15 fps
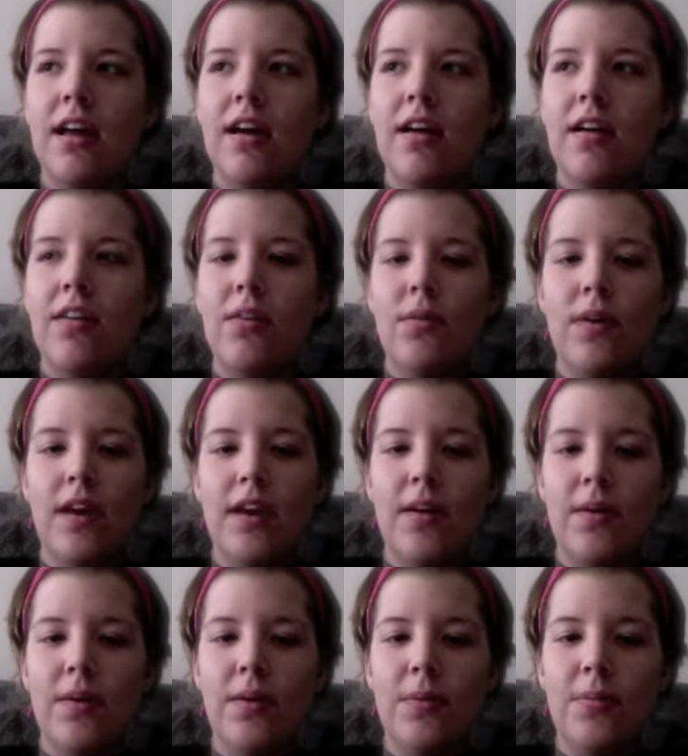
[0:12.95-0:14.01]
On the way
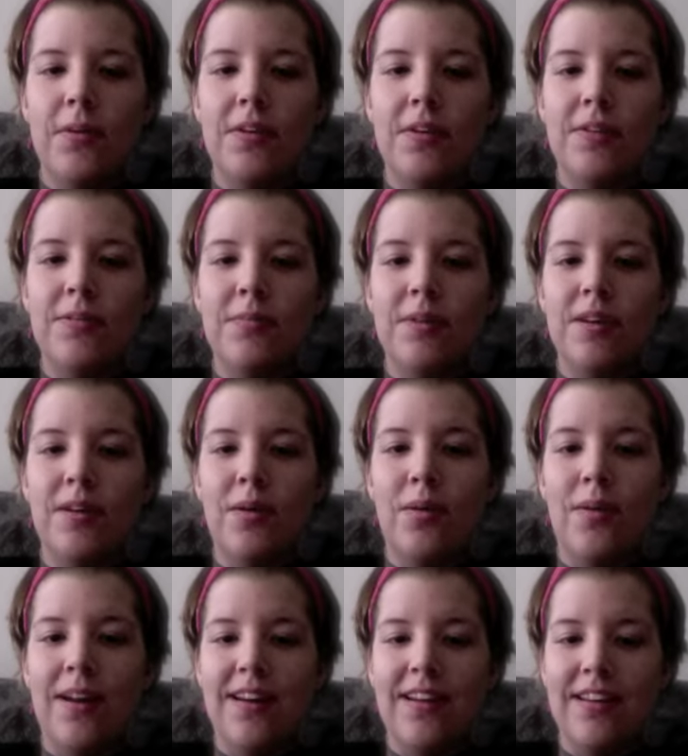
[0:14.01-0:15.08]
home has been
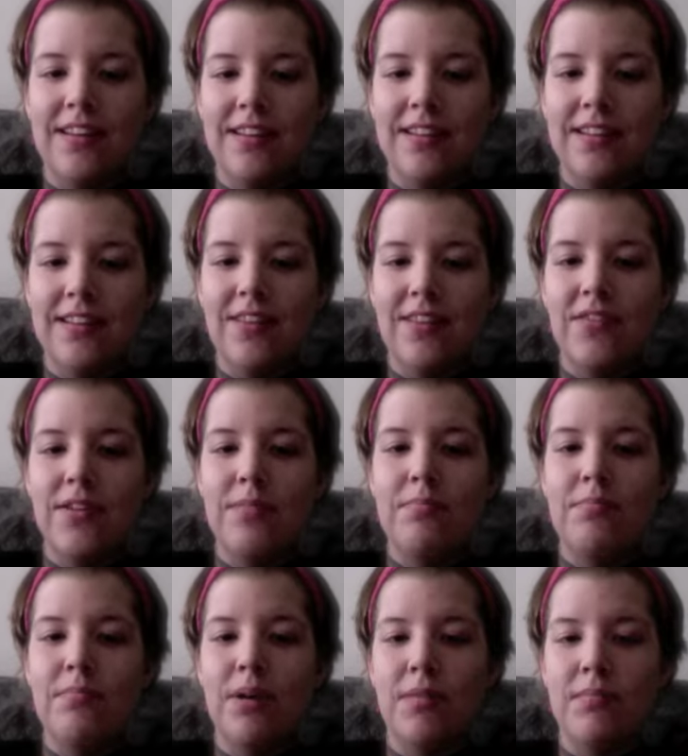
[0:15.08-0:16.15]
horrendous. Every
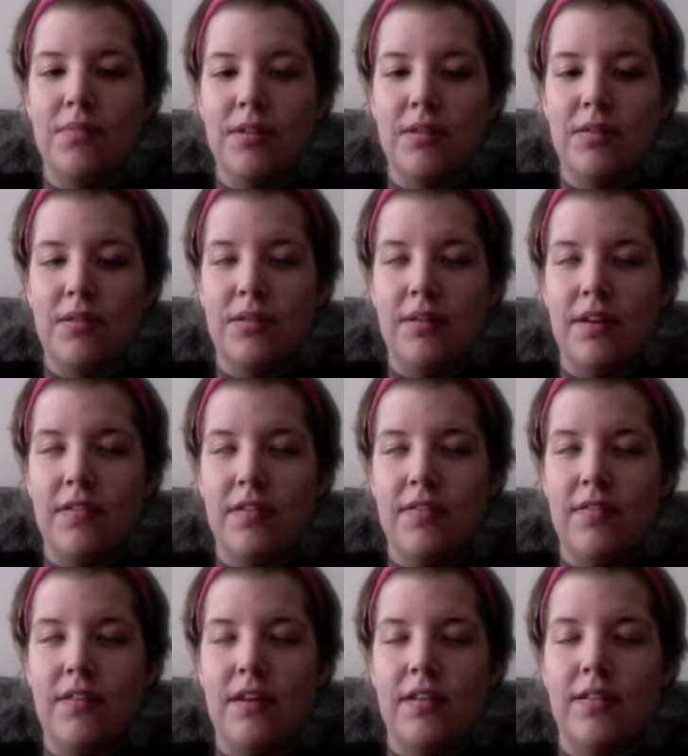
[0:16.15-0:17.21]
bump in the road I
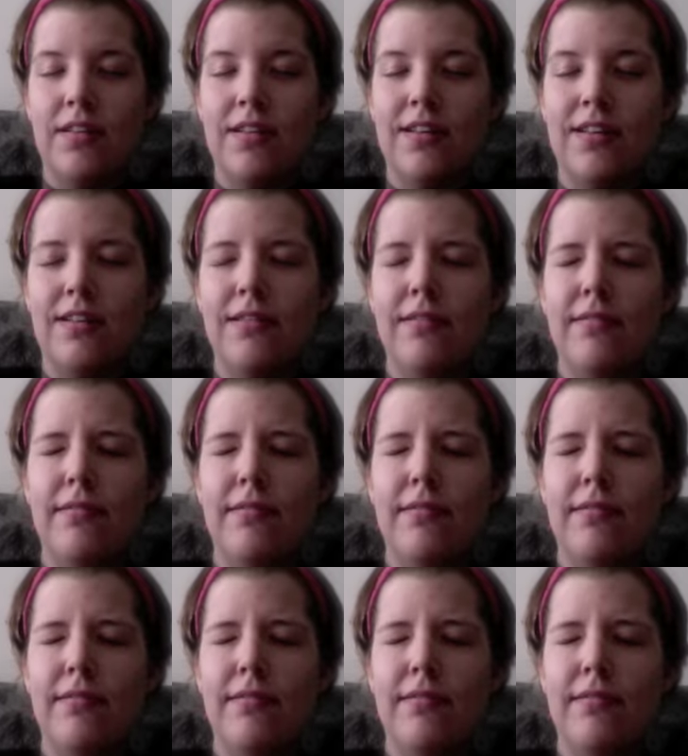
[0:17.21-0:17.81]
felt and